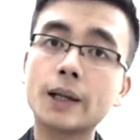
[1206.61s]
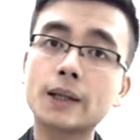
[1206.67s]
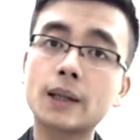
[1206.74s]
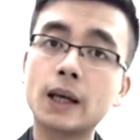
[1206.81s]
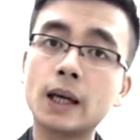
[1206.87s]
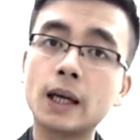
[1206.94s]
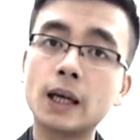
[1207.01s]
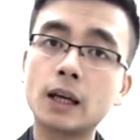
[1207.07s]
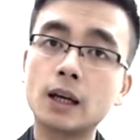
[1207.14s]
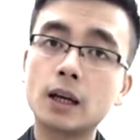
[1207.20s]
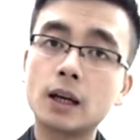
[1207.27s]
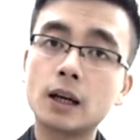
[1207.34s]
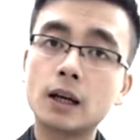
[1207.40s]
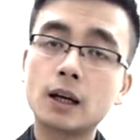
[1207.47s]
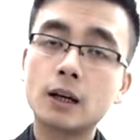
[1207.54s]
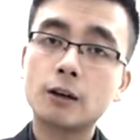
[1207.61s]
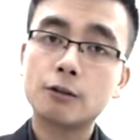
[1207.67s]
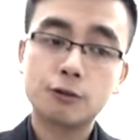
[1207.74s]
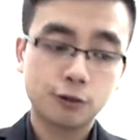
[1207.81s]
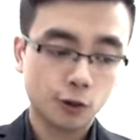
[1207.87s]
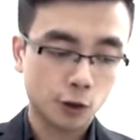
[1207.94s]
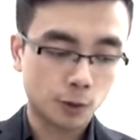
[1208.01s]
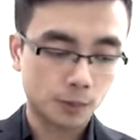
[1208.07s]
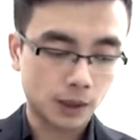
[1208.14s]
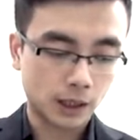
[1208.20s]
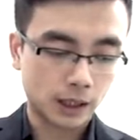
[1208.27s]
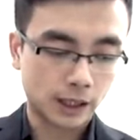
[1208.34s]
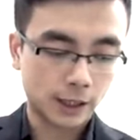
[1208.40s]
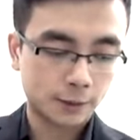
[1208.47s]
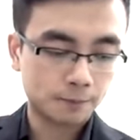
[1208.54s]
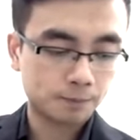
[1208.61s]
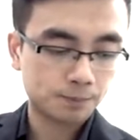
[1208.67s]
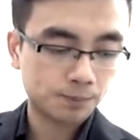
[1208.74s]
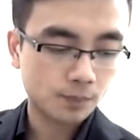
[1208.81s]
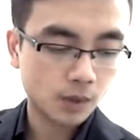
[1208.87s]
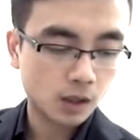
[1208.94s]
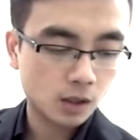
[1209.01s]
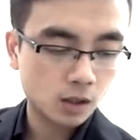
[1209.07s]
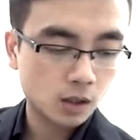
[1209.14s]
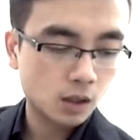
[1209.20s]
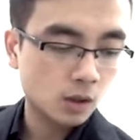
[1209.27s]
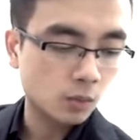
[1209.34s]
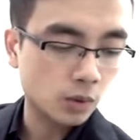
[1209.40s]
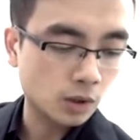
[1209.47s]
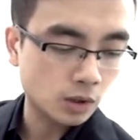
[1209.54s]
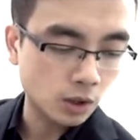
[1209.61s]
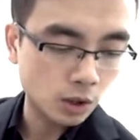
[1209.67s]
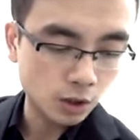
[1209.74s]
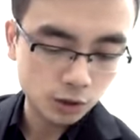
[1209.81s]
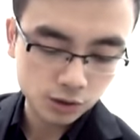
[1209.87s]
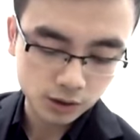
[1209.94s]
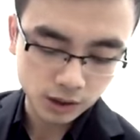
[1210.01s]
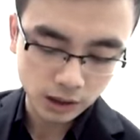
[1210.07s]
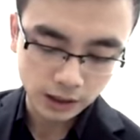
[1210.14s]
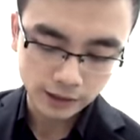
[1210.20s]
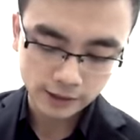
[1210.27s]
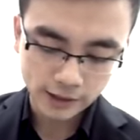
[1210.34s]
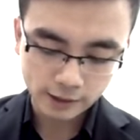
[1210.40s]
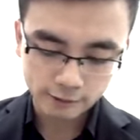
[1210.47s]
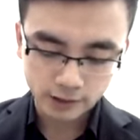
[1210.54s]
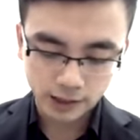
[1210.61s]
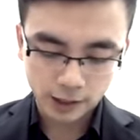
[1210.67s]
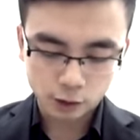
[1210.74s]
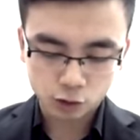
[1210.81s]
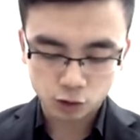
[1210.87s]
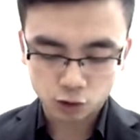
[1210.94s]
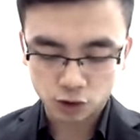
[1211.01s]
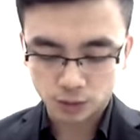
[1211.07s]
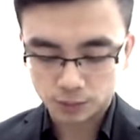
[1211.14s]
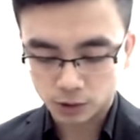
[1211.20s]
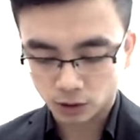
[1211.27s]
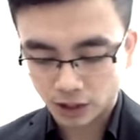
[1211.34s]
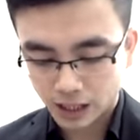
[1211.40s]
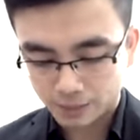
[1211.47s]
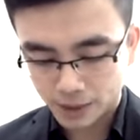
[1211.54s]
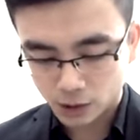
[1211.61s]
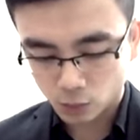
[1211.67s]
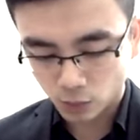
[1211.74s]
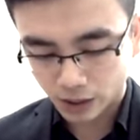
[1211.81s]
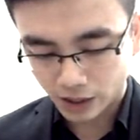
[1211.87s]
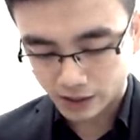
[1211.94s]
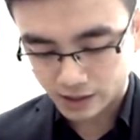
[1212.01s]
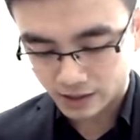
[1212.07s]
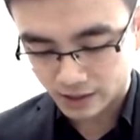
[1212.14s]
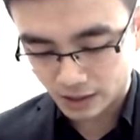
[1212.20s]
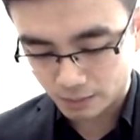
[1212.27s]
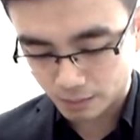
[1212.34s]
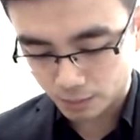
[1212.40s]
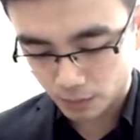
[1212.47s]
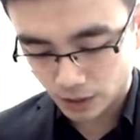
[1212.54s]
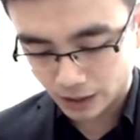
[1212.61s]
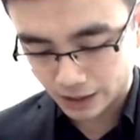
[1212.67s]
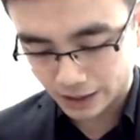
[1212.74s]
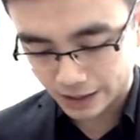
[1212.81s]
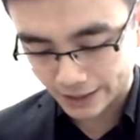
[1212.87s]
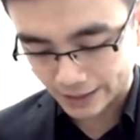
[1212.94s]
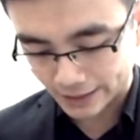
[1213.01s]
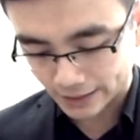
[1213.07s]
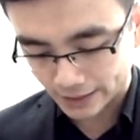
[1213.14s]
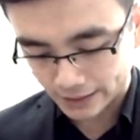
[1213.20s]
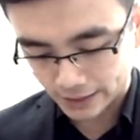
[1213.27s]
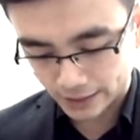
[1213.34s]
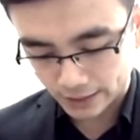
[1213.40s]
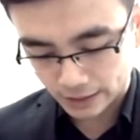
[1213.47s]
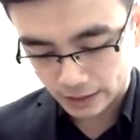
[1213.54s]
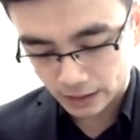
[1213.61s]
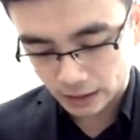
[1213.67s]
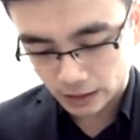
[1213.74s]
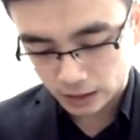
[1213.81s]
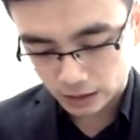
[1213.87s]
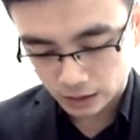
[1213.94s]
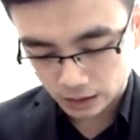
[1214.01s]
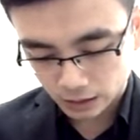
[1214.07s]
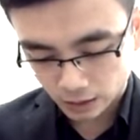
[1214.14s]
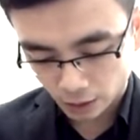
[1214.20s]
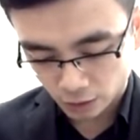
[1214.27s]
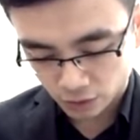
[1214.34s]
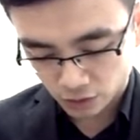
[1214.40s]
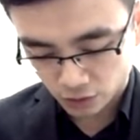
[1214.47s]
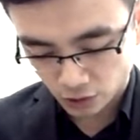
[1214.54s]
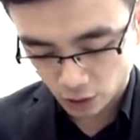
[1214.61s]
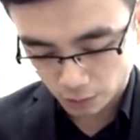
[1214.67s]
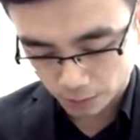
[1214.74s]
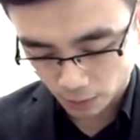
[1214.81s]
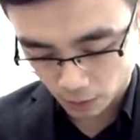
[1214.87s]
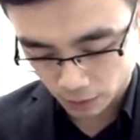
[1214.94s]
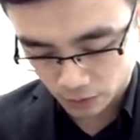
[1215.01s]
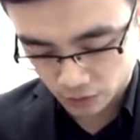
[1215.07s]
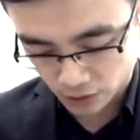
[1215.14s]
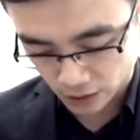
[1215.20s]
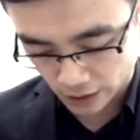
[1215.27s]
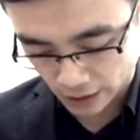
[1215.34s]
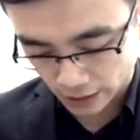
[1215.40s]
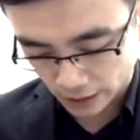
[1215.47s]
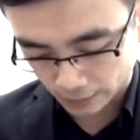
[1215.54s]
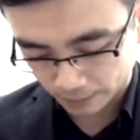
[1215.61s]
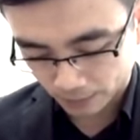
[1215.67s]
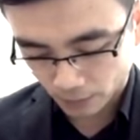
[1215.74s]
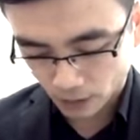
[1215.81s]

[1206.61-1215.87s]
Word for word: the formulae, we use the linear relationship. So that means we'll simply link those two points together,